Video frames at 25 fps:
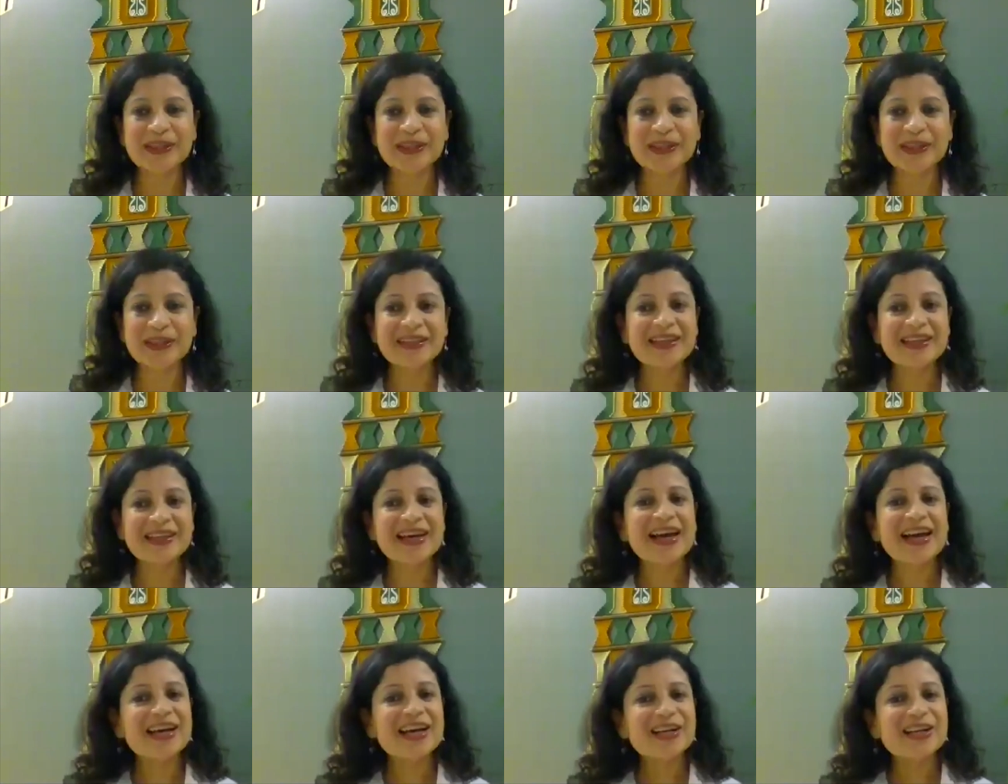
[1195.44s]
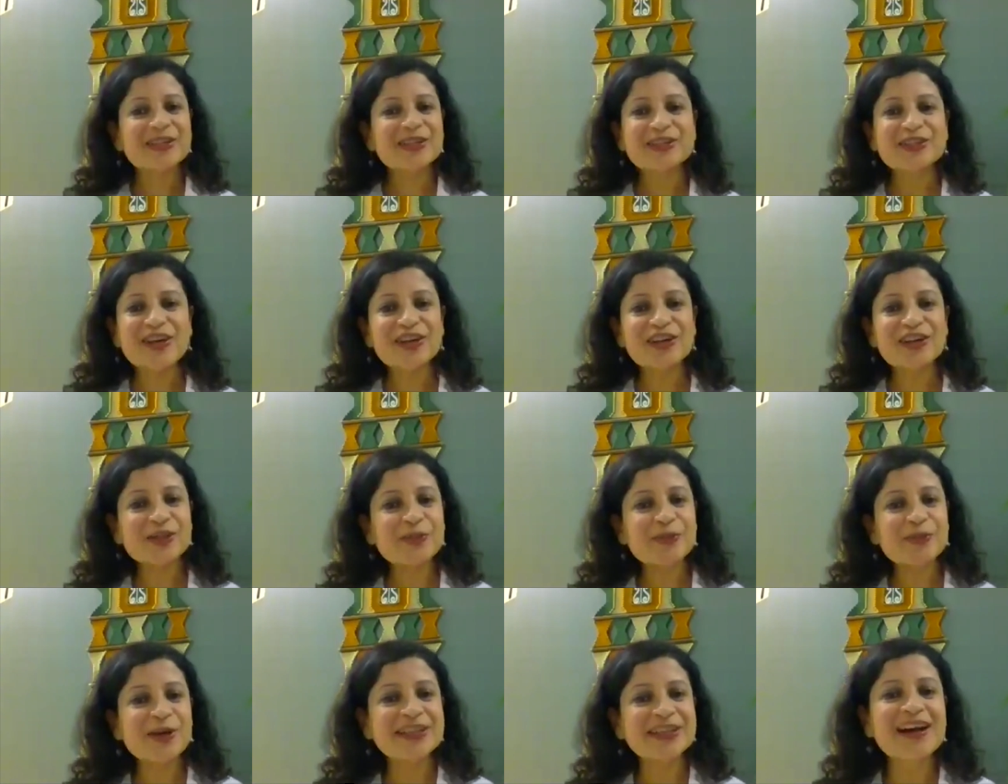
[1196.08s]
Dr. Barnard,
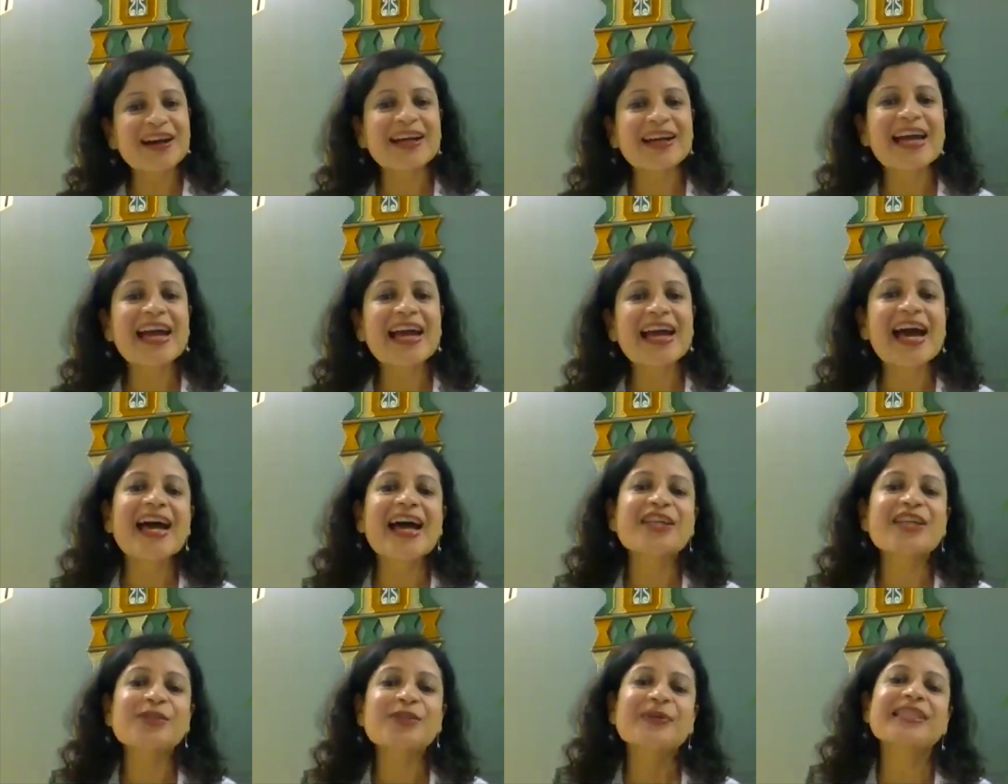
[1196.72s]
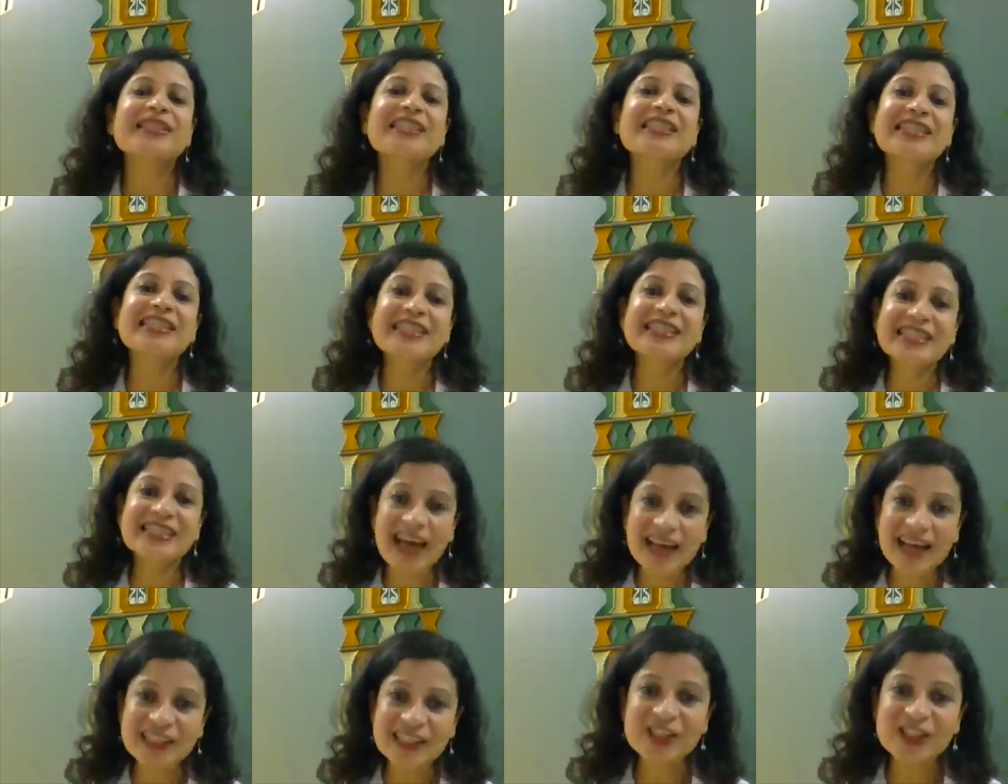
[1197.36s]
it has been such
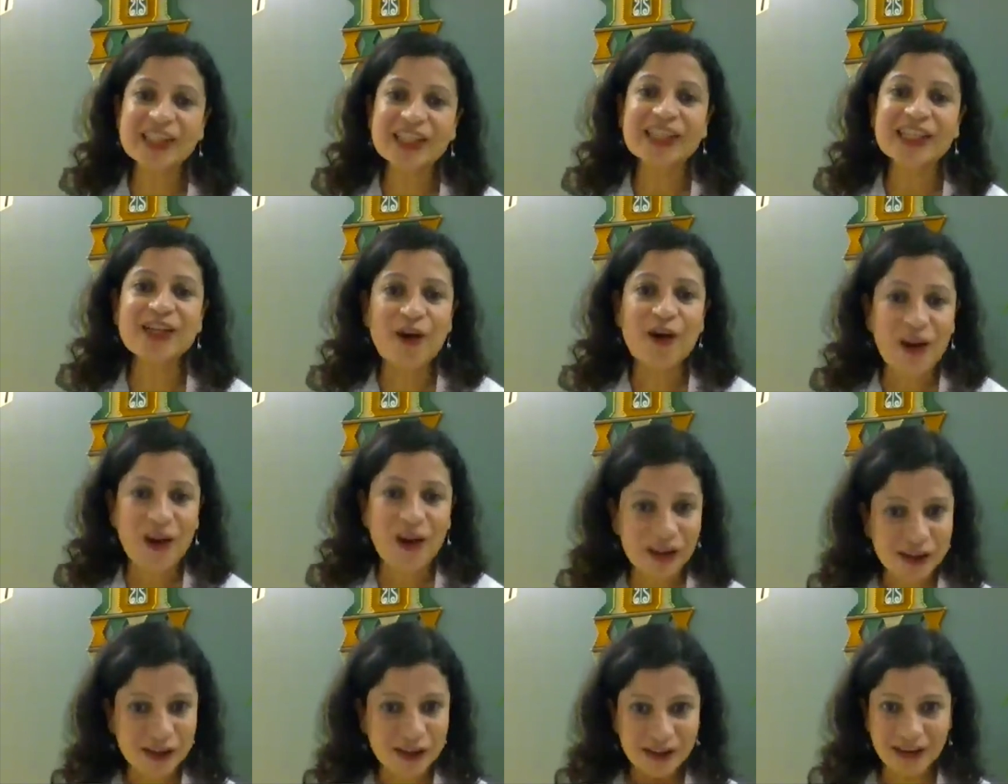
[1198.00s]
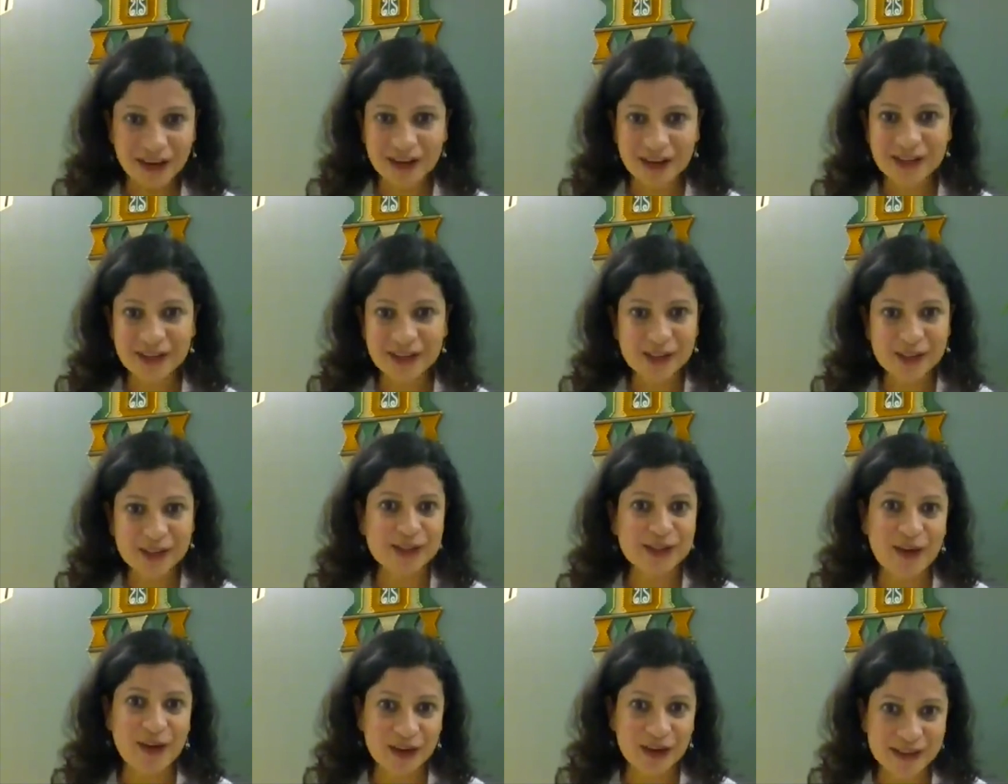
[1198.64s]
an honor to
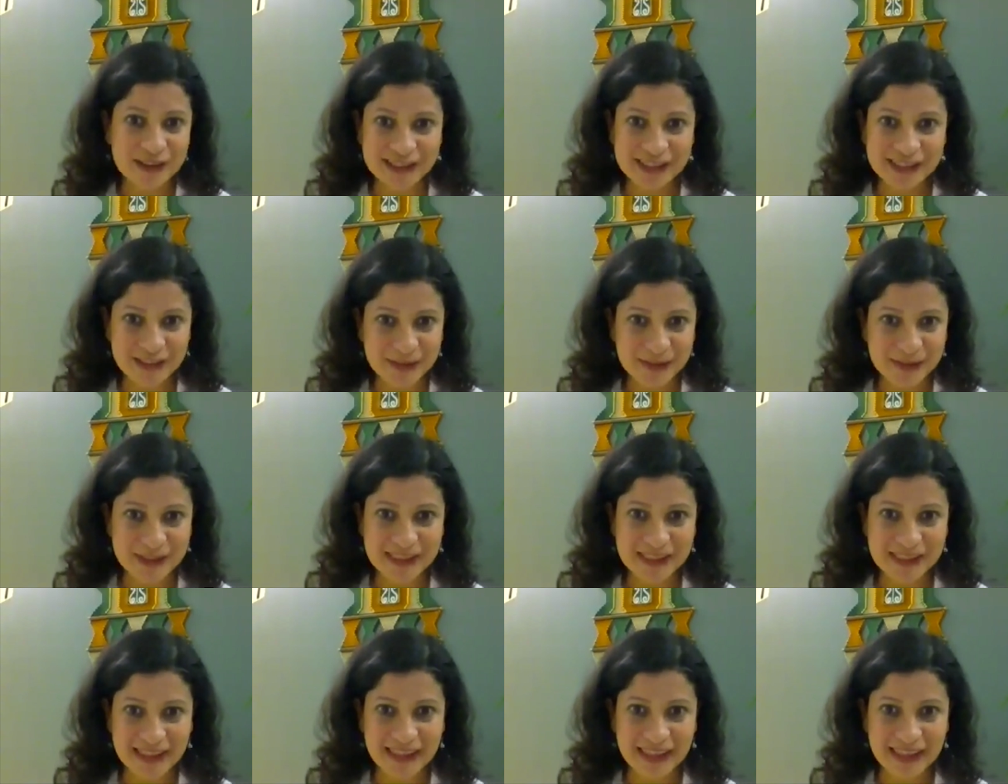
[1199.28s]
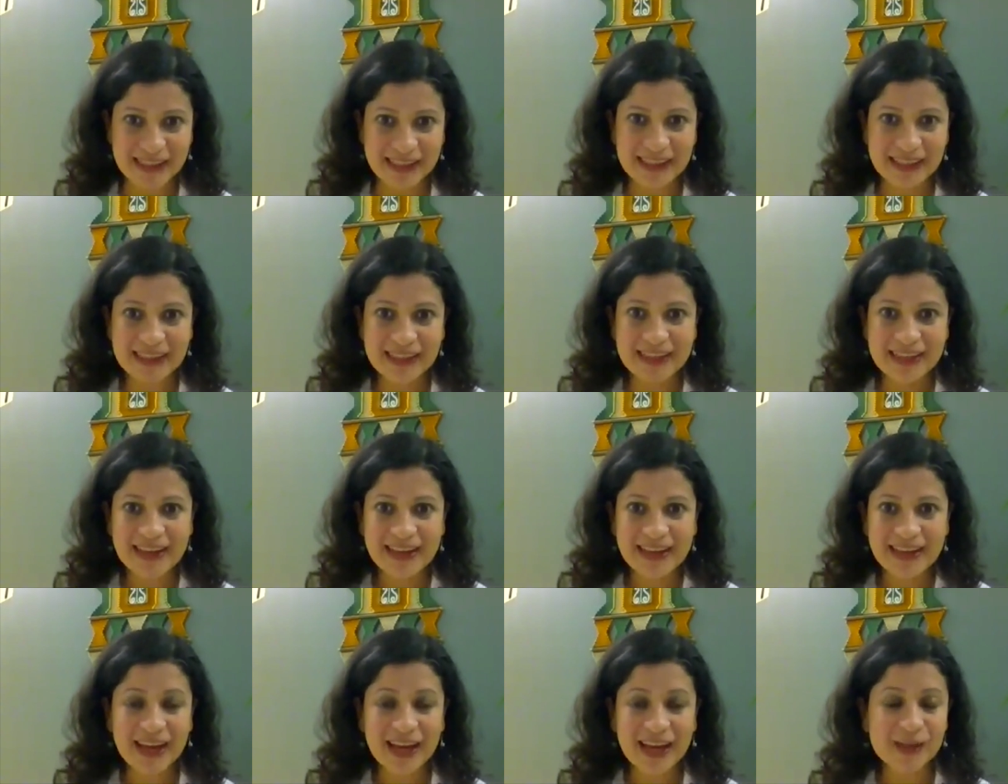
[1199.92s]
talk to you today.
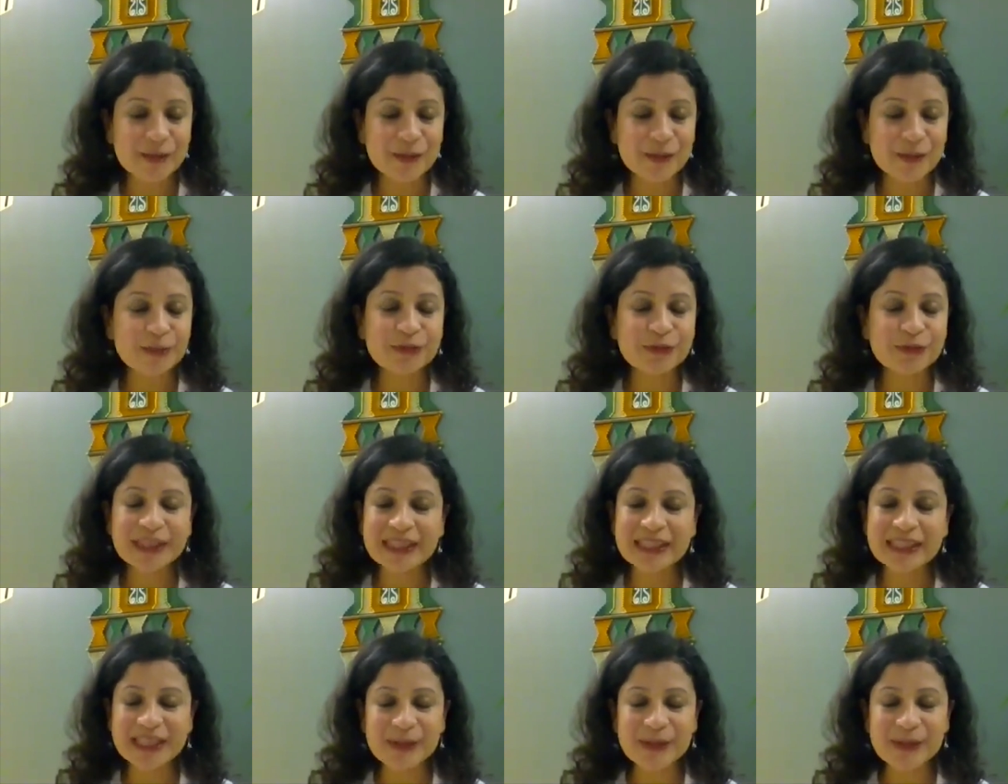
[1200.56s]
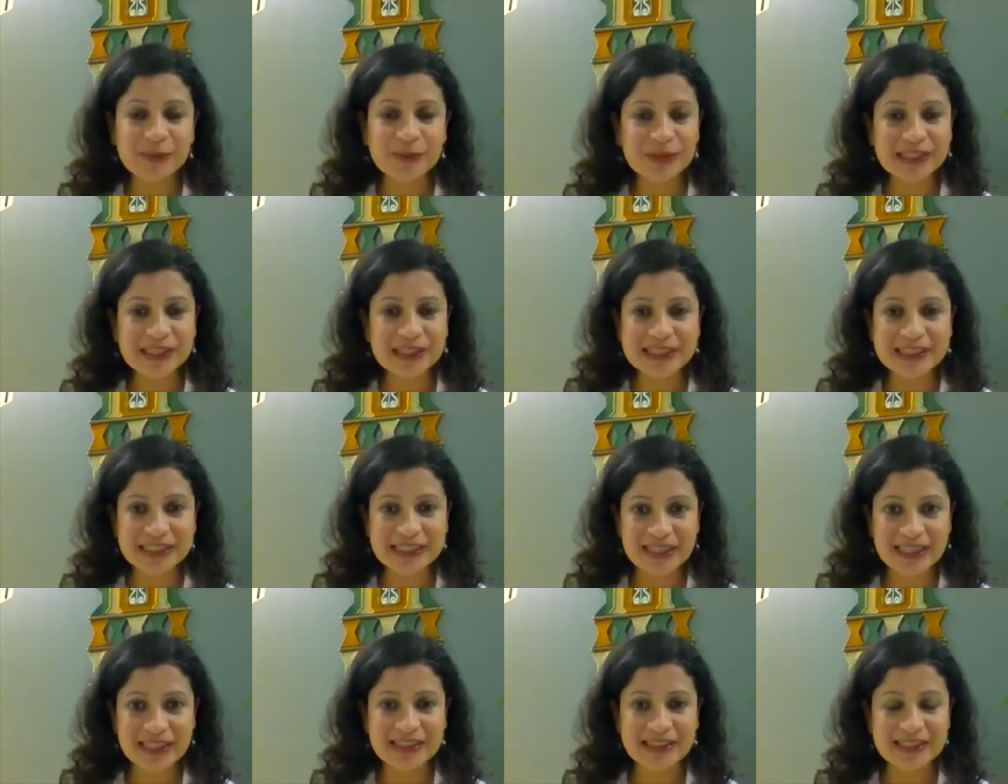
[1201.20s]
I really
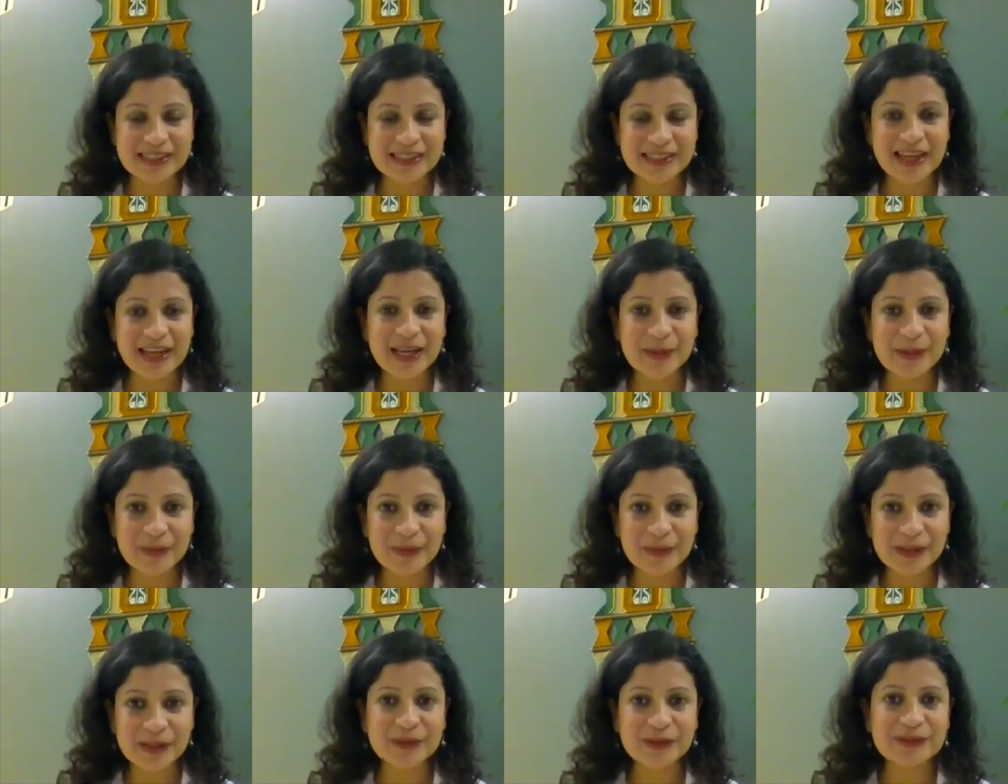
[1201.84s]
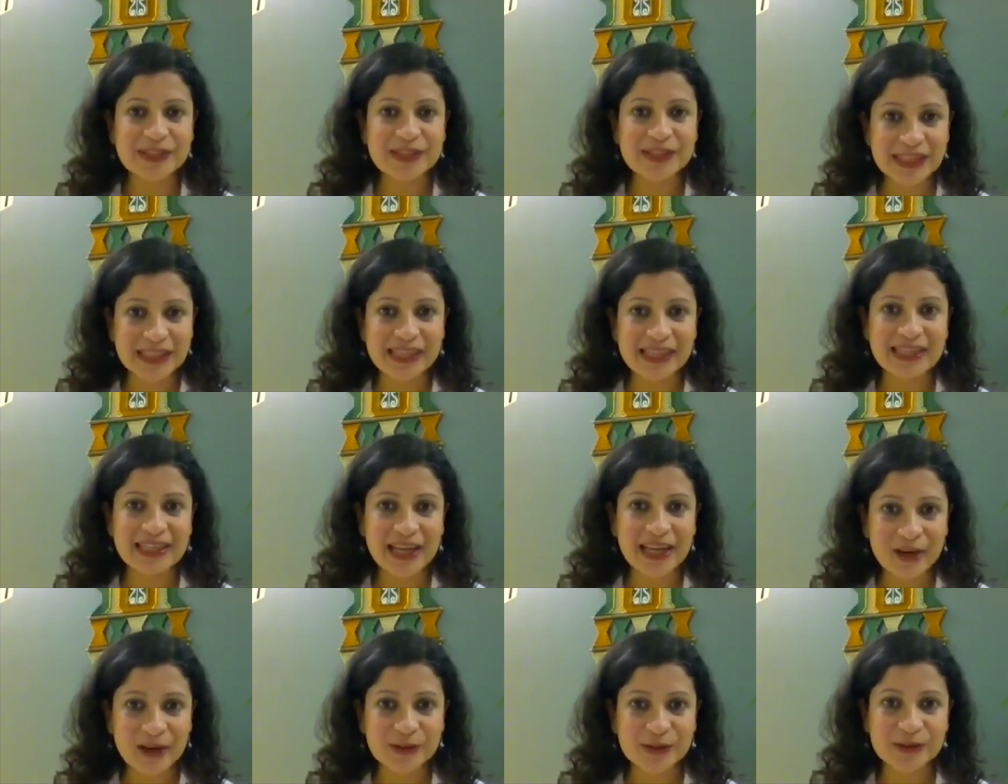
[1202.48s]
appreciate the time that you've taken
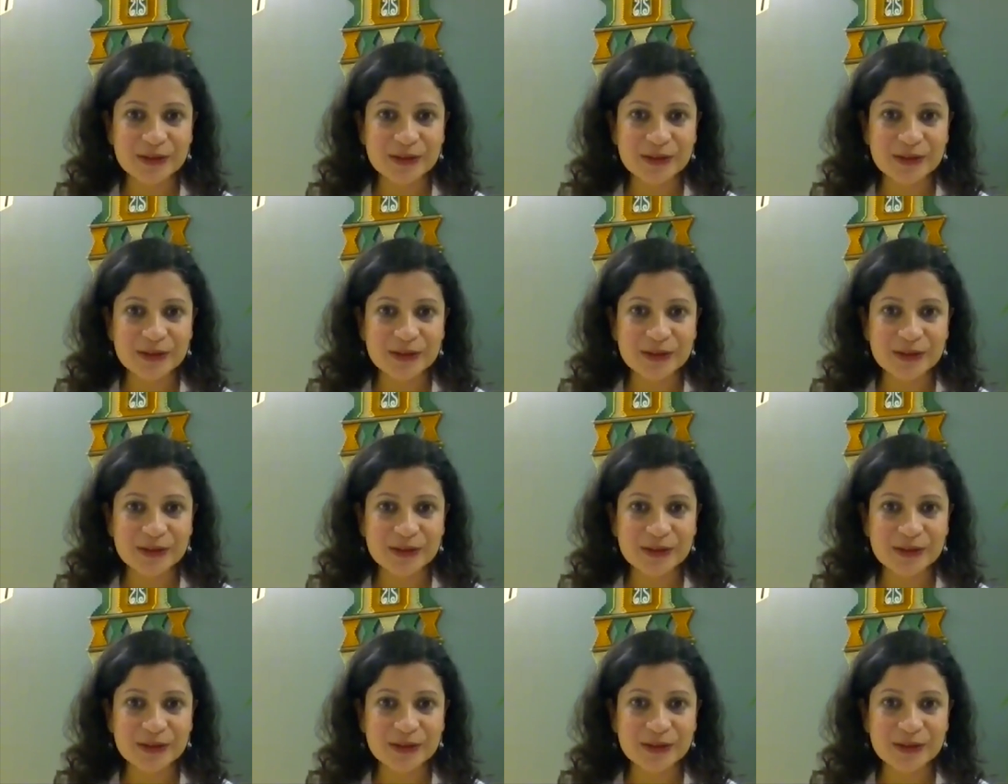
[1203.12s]
out